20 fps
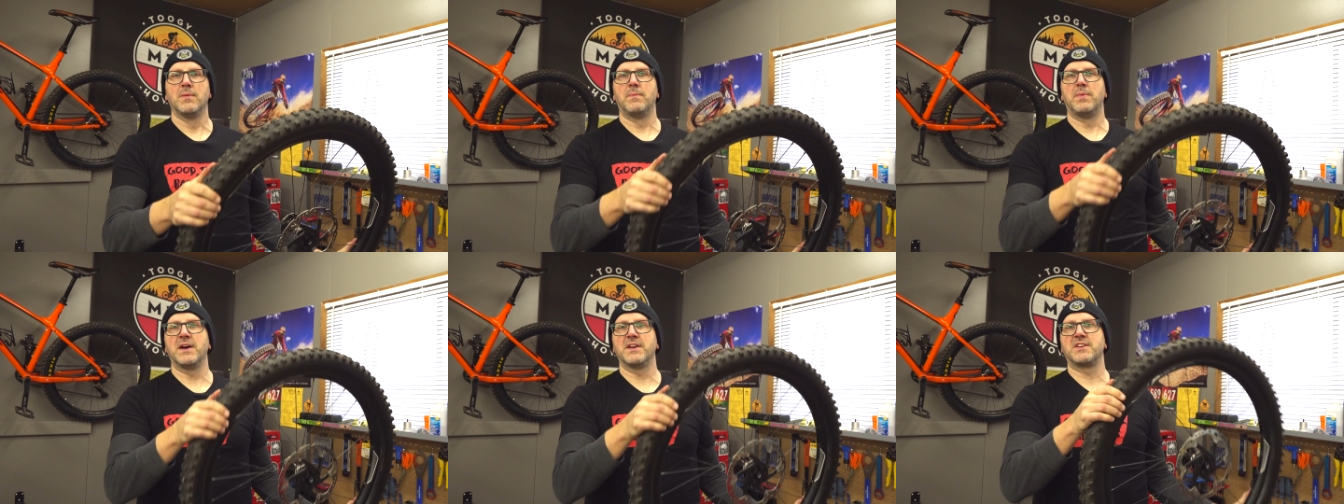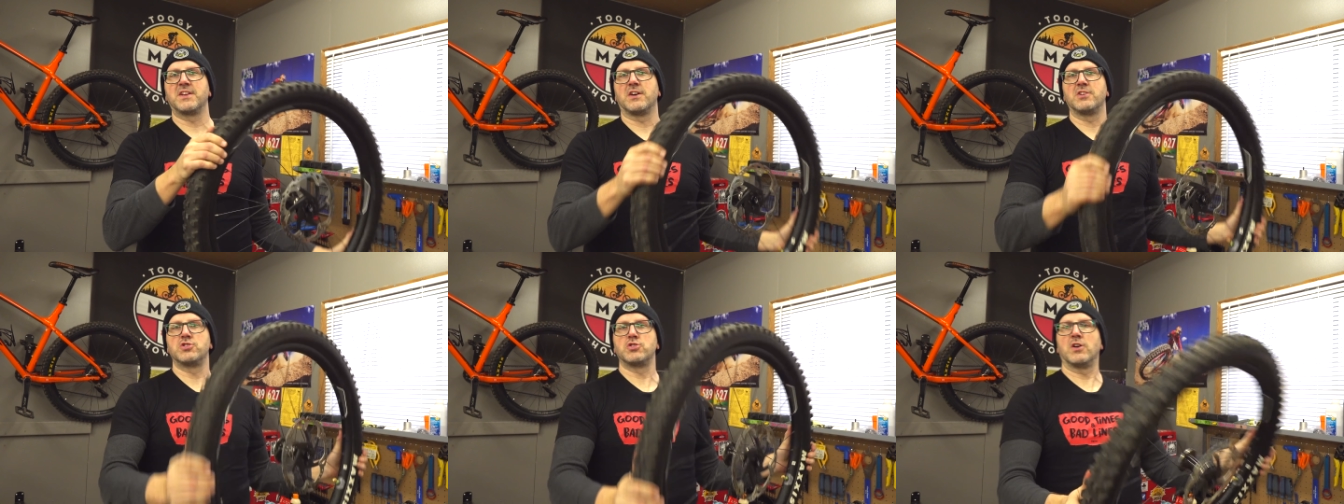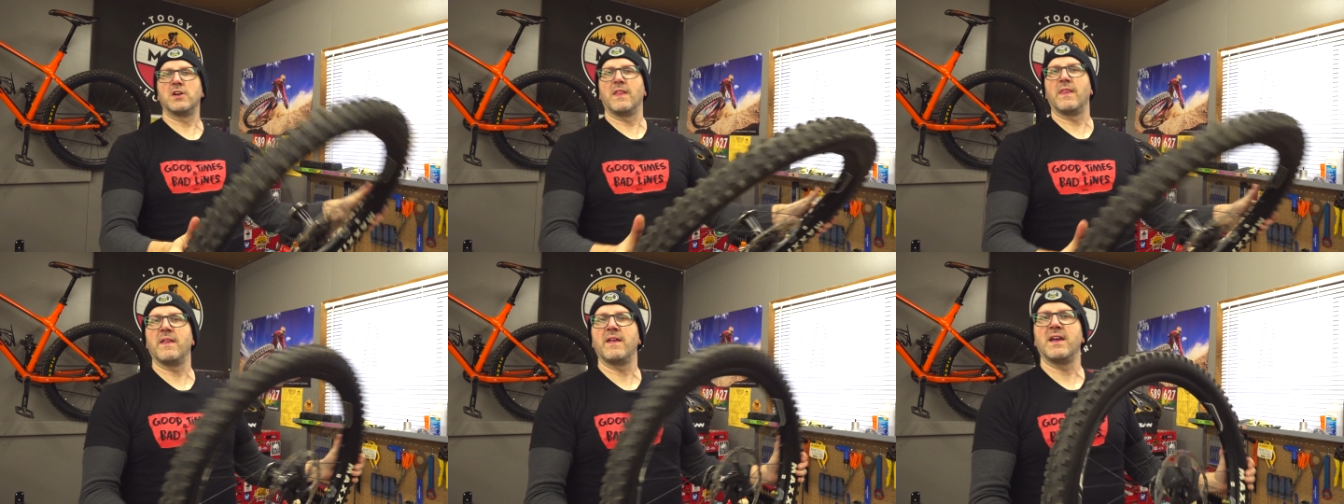but I'll
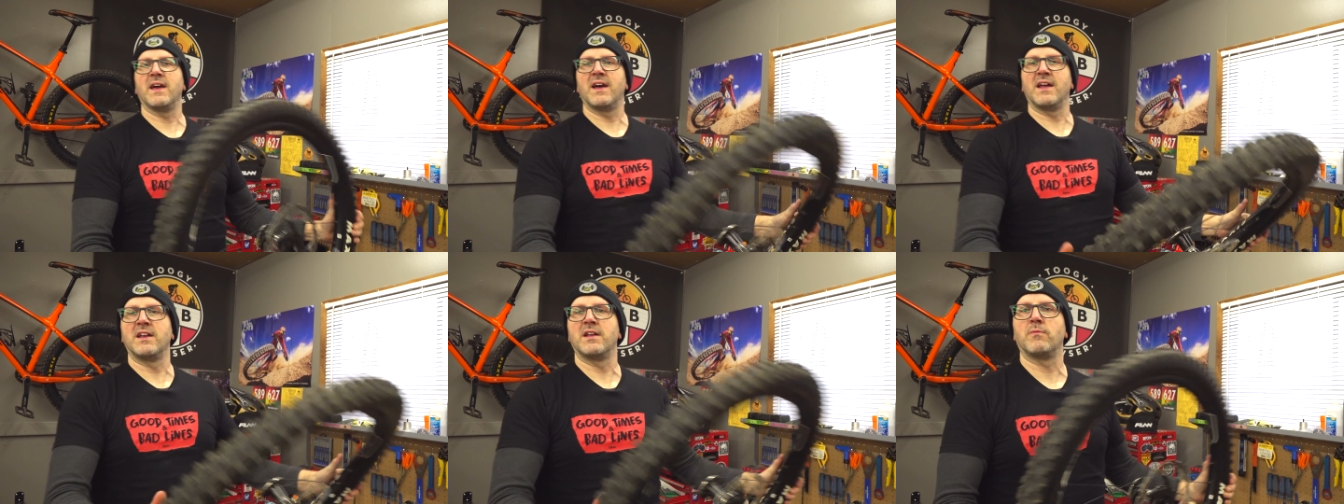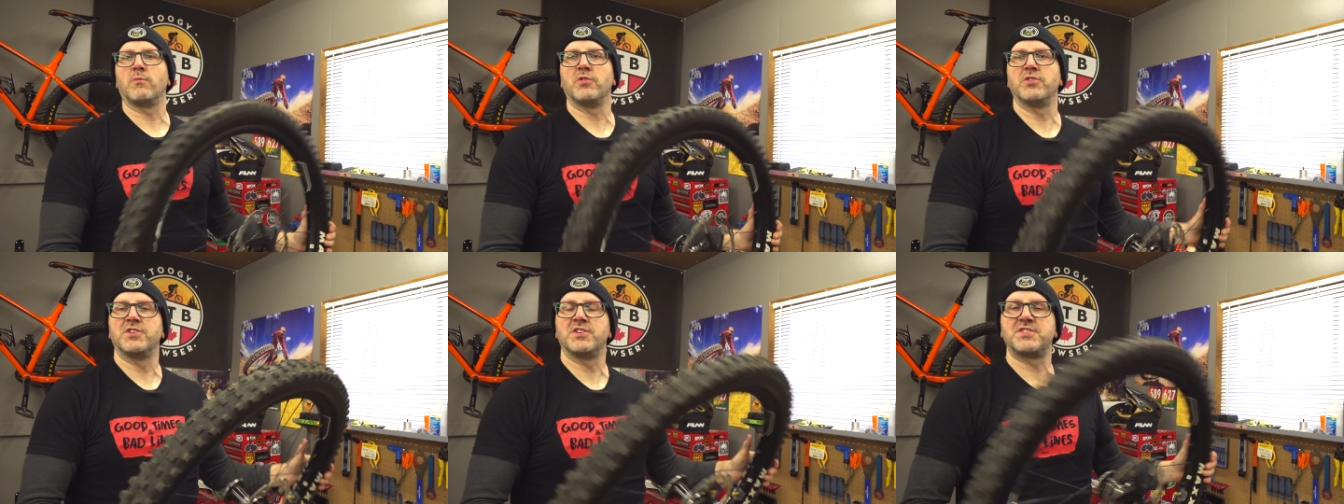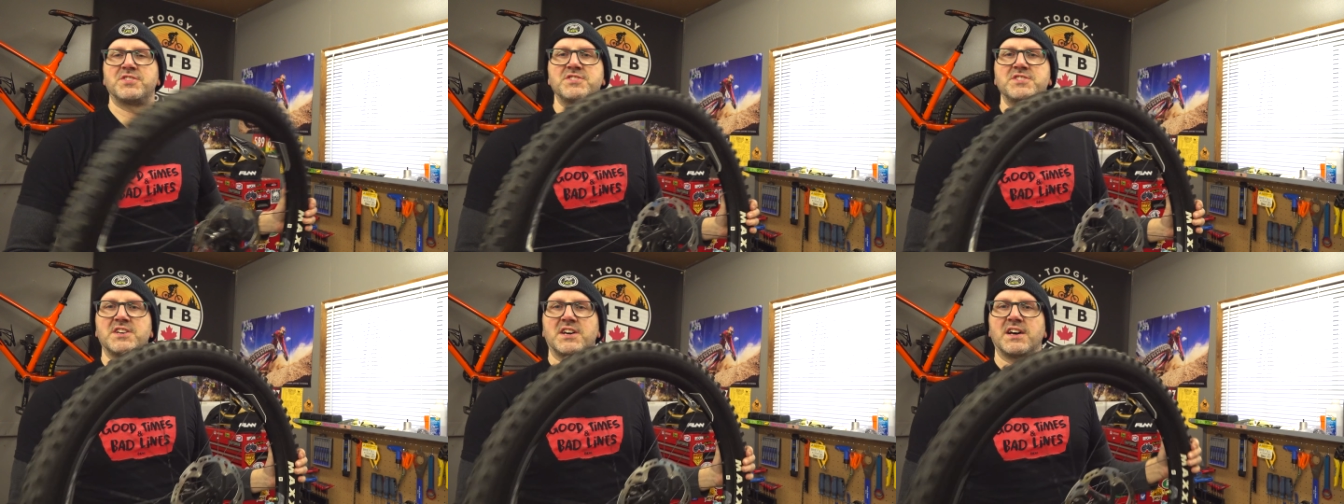join you at the end and we'll
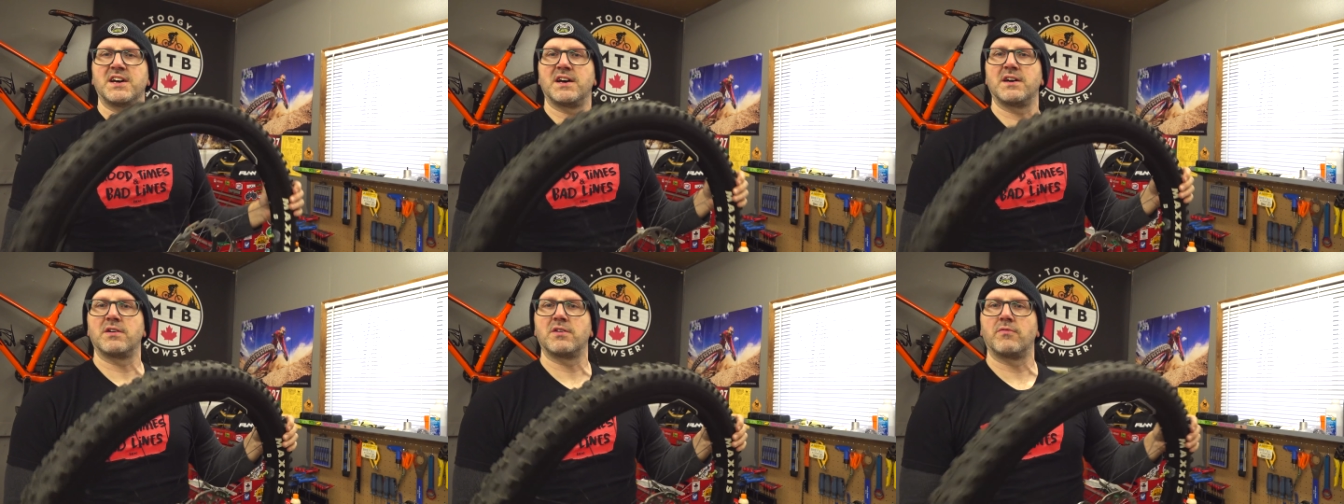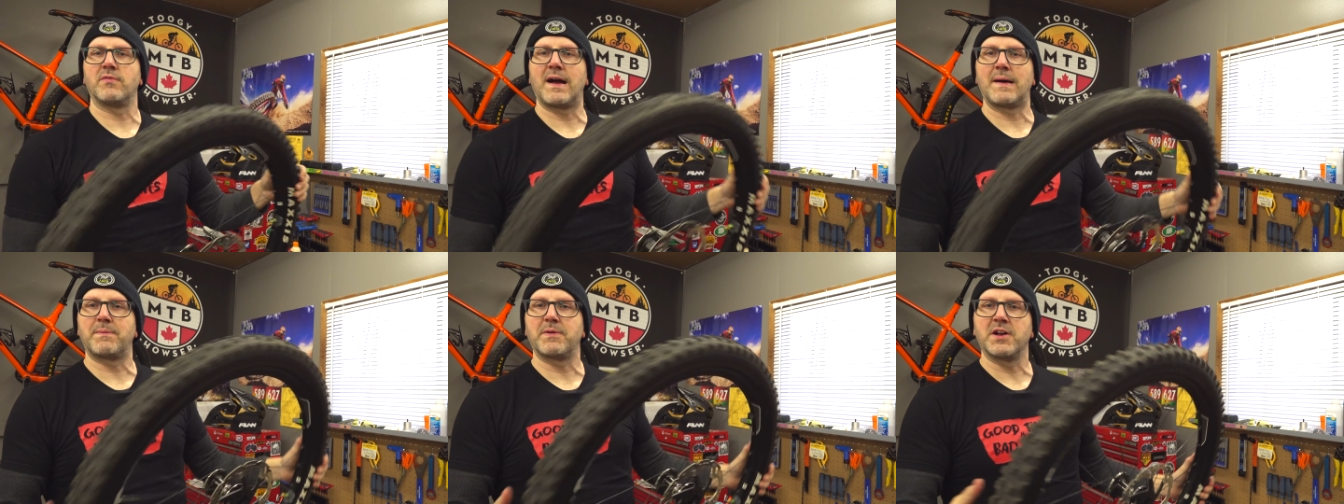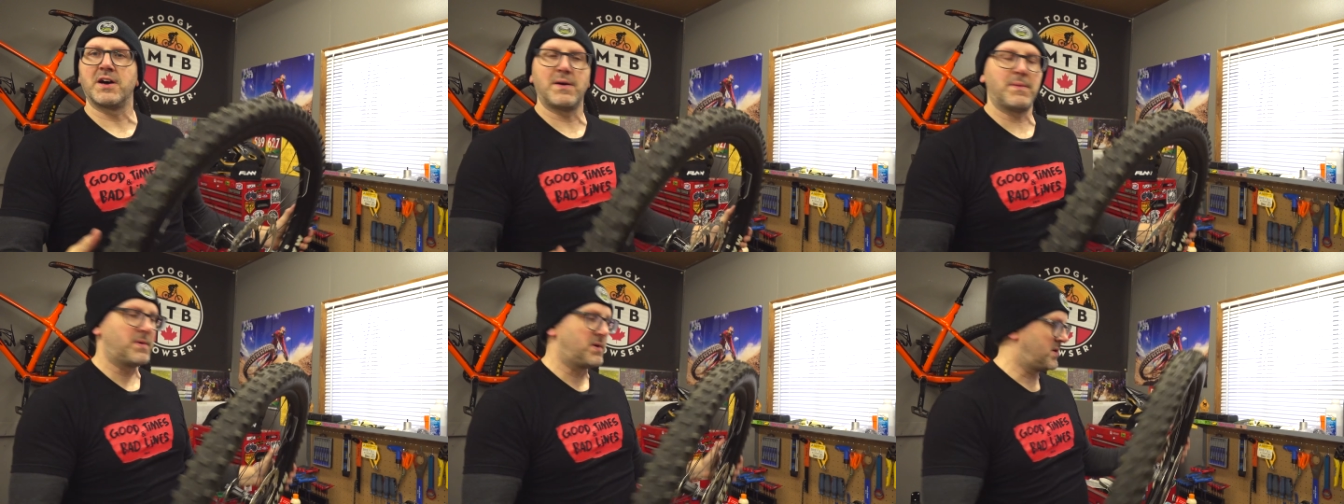just uh, wrap
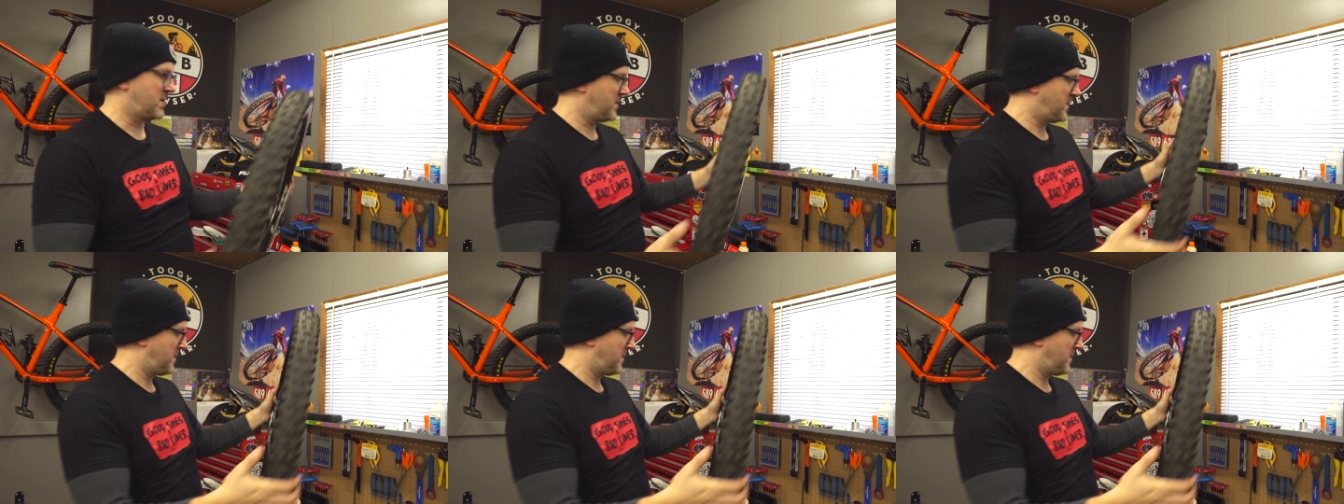it up.